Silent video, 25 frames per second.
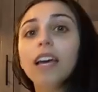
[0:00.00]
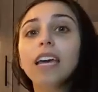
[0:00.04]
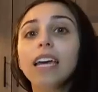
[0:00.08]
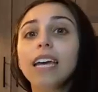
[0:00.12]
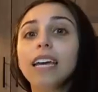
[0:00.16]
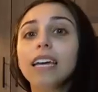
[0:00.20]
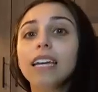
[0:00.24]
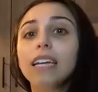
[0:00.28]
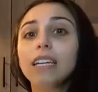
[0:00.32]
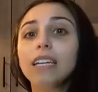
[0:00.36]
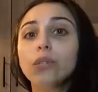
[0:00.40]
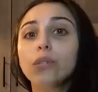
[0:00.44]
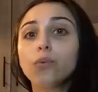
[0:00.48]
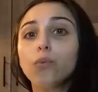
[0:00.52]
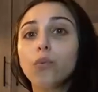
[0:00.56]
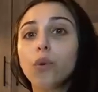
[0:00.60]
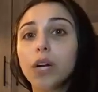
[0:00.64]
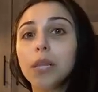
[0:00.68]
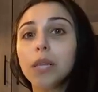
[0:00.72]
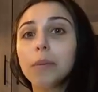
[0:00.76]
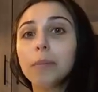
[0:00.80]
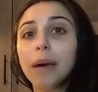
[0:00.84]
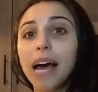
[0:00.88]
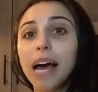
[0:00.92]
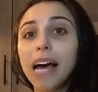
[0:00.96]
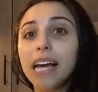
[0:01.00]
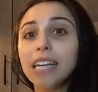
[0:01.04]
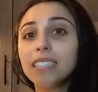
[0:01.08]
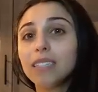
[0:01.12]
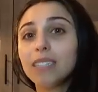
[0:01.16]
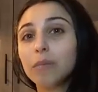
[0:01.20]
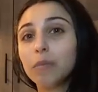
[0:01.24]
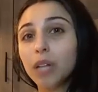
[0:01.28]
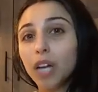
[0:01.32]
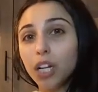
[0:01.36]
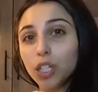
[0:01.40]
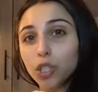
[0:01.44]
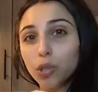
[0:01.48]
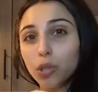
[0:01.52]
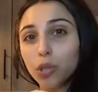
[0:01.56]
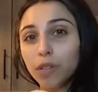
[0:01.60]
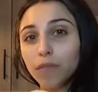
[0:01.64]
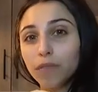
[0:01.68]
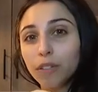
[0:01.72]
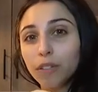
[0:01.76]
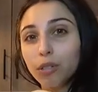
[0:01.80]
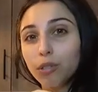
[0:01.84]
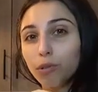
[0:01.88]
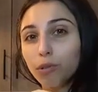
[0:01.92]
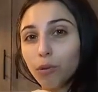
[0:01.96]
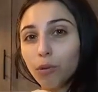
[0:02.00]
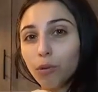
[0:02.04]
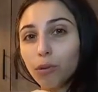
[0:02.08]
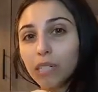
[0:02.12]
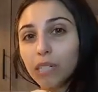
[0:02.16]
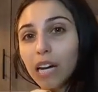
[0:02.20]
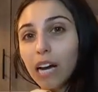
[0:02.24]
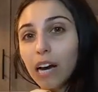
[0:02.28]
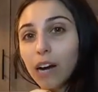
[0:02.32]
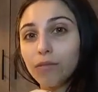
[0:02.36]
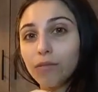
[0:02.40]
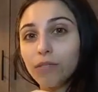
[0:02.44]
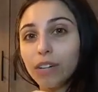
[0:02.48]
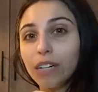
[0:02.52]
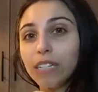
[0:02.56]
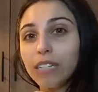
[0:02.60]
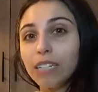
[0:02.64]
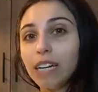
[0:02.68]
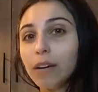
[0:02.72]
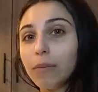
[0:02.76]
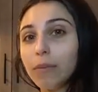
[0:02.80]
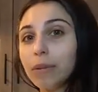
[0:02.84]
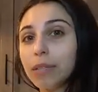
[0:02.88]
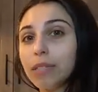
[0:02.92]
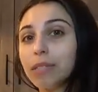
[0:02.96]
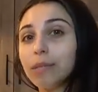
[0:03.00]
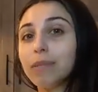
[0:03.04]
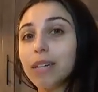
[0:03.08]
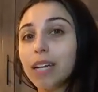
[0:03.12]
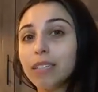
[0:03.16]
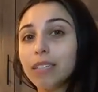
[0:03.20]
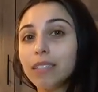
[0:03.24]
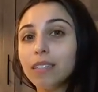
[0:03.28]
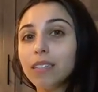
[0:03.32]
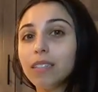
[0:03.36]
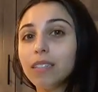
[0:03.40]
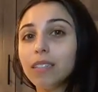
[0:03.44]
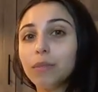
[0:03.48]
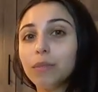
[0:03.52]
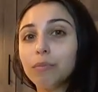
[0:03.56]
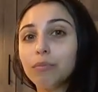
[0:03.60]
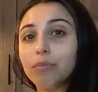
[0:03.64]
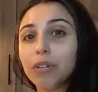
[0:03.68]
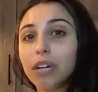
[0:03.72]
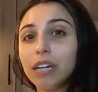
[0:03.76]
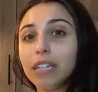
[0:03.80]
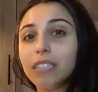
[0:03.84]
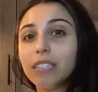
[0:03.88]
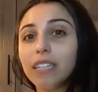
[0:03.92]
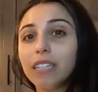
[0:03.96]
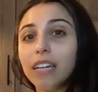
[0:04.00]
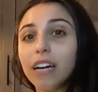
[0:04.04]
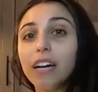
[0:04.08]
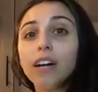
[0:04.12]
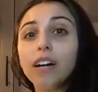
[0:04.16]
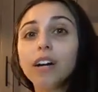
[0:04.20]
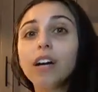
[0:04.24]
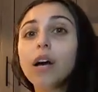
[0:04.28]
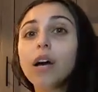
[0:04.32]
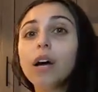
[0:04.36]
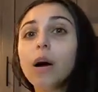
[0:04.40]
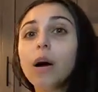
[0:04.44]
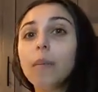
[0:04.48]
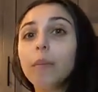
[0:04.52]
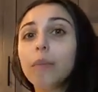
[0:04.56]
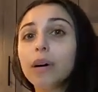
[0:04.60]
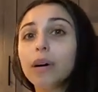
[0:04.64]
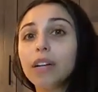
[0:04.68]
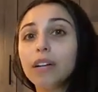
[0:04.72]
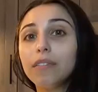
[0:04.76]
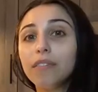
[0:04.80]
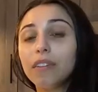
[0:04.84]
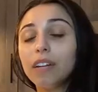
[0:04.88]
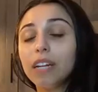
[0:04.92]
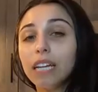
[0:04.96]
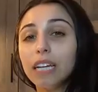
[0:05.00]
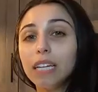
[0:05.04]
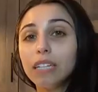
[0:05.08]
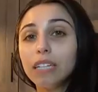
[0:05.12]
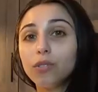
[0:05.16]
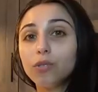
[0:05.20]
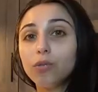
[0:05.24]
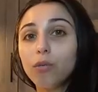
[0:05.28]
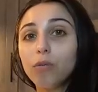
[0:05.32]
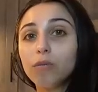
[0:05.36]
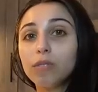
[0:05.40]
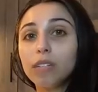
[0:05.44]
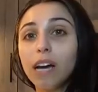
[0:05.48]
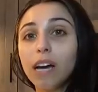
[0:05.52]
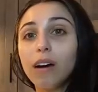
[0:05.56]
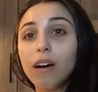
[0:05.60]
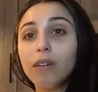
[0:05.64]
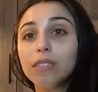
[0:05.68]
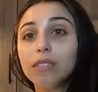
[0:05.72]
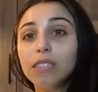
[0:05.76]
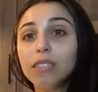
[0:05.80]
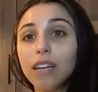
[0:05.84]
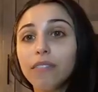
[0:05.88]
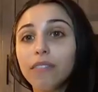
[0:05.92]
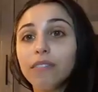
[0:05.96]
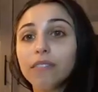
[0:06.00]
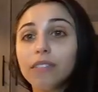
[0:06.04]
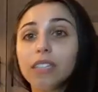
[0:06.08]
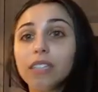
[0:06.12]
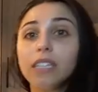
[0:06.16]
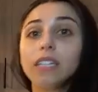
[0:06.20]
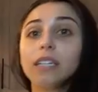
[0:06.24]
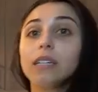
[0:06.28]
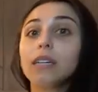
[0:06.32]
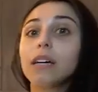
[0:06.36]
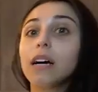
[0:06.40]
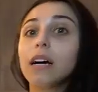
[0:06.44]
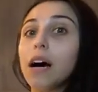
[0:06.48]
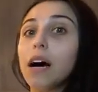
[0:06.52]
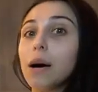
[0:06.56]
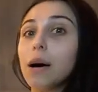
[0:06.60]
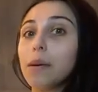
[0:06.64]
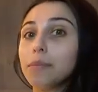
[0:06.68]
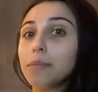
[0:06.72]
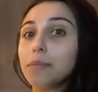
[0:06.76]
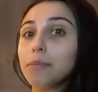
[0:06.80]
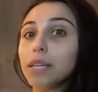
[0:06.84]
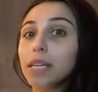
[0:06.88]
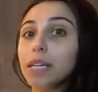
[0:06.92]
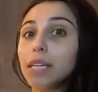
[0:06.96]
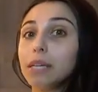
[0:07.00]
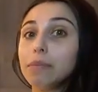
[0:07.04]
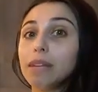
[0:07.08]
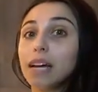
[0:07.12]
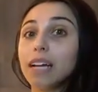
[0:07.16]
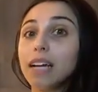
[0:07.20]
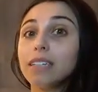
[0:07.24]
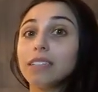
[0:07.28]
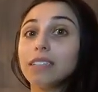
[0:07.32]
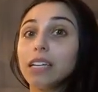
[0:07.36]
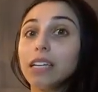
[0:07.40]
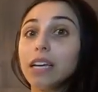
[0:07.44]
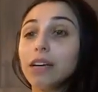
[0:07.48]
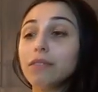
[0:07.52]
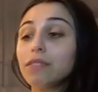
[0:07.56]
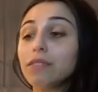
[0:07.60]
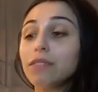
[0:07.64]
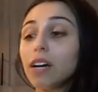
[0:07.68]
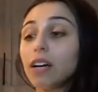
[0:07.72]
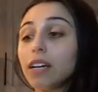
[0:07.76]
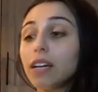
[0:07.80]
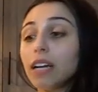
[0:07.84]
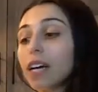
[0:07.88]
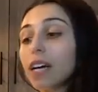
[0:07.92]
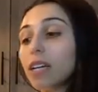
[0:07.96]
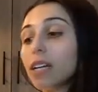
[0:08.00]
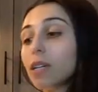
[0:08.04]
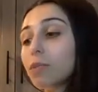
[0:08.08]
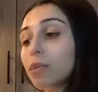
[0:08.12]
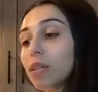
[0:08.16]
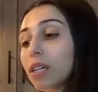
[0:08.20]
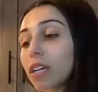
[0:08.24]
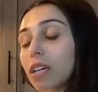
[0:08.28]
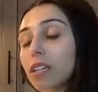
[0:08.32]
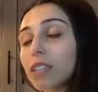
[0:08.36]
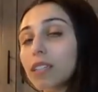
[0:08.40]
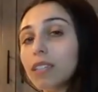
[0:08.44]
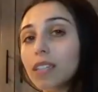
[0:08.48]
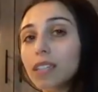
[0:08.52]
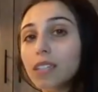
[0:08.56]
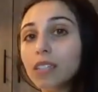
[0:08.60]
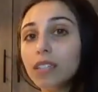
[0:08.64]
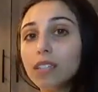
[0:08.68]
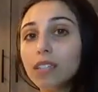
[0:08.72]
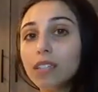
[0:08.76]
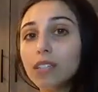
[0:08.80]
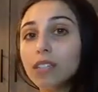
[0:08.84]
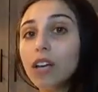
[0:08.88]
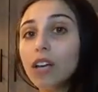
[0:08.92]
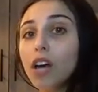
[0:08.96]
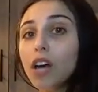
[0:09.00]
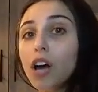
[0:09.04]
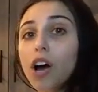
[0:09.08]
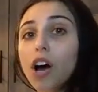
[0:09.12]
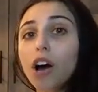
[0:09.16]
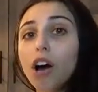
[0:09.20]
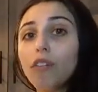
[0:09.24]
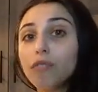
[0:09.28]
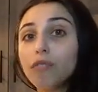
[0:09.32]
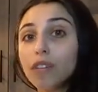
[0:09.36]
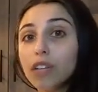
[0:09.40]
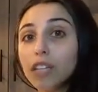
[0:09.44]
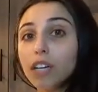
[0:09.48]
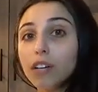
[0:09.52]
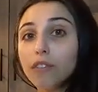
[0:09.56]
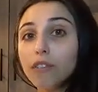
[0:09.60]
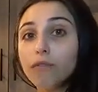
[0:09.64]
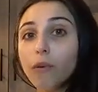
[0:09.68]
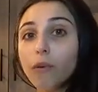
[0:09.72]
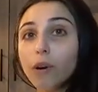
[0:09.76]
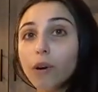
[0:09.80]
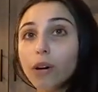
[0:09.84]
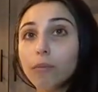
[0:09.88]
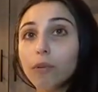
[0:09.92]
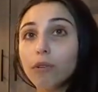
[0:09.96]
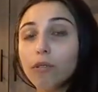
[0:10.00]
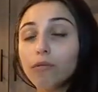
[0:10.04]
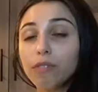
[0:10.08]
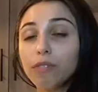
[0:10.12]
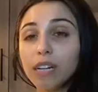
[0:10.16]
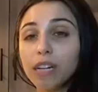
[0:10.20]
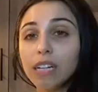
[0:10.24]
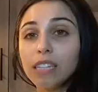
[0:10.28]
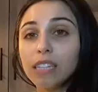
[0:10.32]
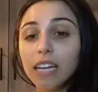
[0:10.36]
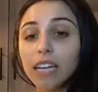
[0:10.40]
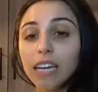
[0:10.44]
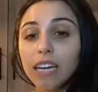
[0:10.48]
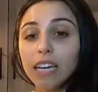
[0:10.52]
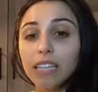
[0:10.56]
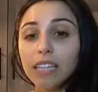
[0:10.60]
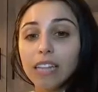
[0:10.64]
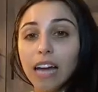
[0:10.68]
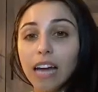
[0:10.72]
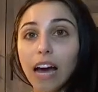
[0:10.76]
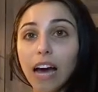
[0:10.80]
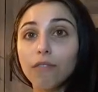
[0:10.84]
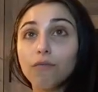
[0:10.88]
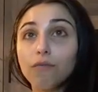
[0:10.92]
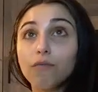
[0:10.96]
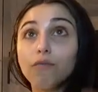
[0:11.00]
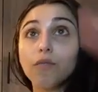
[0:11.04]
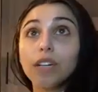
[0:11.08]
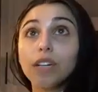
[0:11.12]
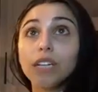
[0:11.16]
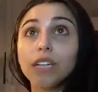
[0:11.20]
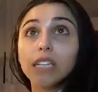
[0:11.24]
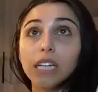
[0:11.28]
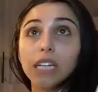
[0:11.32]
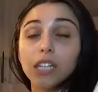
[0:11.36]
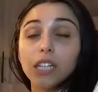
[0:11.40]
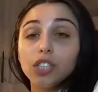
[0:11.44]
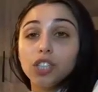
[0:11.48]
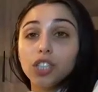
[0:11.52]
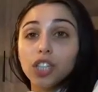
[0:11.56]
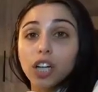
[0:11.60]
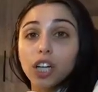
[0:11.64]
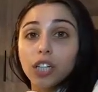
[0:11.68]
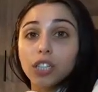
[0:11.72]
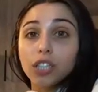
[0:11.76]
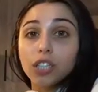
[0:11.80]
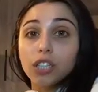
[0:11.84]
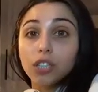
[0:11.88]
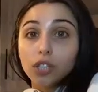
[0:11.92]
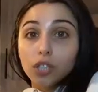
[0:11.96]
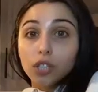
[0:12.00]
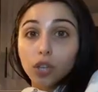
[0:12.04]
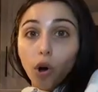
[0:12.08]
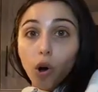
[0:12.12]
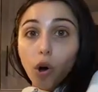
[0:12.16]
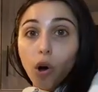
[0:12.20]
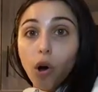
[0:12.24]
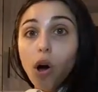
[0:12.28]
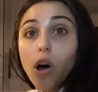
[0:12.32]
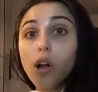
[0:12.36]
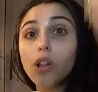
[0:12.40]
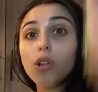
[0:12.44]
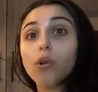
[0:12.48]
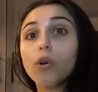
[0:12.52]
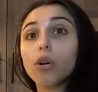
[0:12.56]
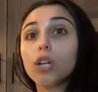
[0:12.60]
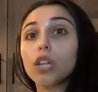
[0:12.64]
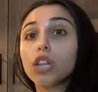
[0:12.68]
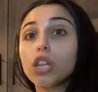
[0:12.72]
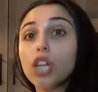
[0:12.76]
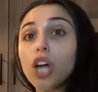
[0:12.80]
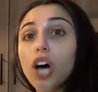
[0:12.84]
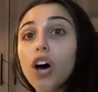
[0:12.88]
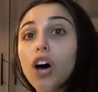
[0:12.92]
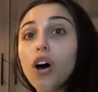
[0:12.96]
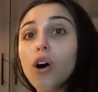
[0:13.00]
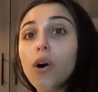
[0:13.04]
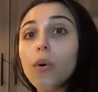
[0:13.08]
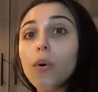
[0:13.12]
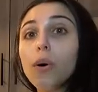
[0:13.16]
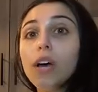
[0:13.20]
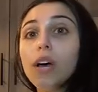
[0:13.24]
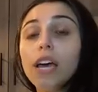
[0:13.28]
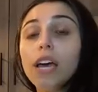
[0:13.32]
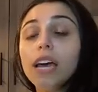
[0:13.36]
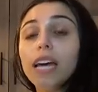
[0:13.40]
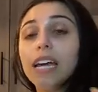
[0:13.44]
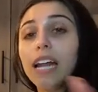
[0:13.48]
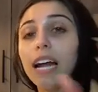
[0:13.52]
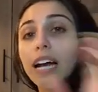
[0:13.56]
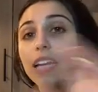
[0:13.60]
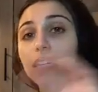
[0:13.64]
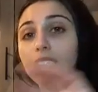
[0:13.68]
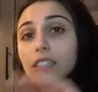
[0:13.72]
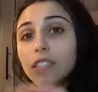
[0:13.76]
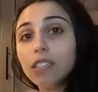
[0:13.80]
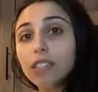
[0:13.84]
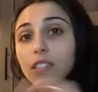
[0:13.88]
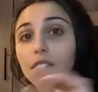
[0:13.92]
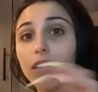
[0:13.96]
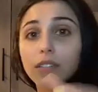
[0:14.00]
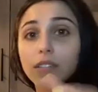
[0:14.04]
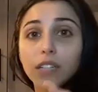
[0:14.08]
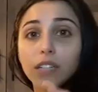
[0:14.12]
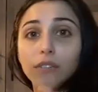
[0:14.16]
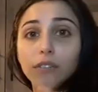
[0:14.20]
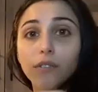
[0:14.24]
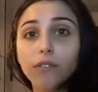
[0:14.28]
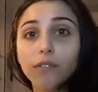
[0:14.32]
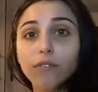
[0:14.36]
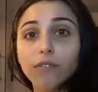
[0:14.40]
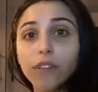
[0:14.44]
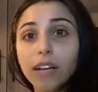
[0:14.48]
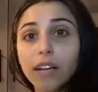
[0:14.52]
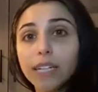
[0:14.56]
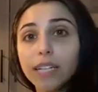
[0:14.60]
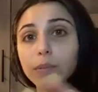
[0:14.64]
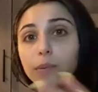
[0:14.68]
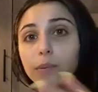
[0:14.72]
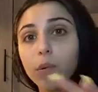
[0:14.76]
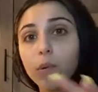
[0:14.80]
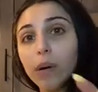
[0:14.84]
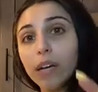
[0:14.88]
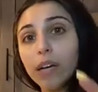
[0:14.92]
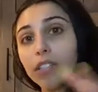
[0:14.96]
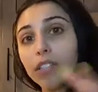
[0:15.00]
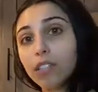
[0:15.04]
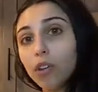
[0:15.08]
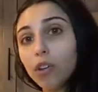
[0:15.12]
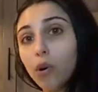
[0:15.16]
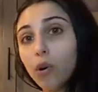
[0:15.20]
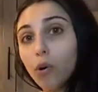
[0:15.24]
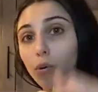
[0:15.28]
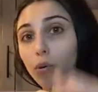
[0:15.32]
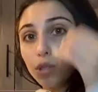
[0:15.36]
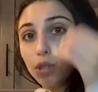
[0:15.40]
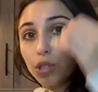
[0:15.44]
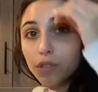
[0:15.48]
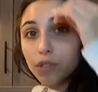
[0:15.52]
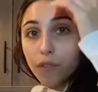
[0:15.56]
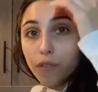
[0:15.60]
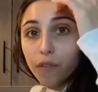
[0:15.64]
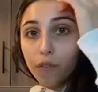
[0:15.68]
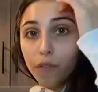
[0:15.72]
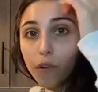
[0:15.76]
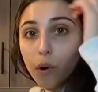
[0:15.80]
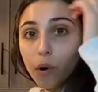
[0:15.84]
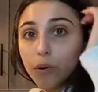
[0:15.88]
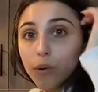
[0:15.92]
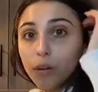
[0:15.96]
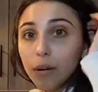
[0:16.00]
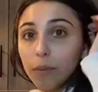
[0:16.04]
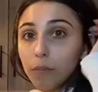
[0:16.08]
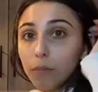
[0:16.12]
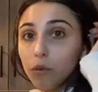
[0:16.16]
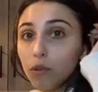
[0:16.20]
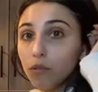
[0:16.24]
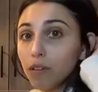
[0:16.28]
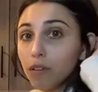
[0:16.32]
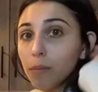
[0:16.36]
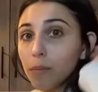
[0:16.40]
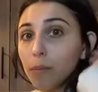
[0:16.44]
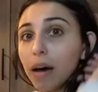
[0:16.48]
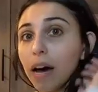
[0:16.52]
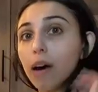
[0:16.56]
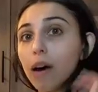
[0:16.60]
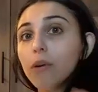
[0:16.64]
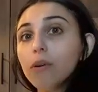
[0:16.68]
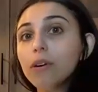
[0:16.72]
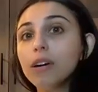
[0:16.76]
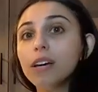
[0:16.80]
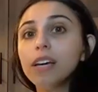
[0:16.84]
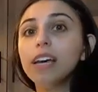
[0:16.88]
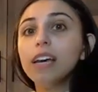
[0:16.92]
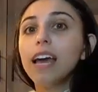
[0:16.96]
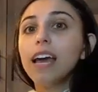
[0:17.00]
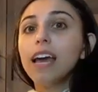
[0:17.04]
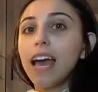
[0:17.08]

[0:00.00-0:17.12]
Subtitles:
It is one of the best. I'm not sure if it's sold out right now because I'm not seeing the price there, but if it is sold out, definitely keep that saved on hand, because this is a really affordable ring light that really adjusts tall or low. It has different flexible ways to hold your phone and move it about.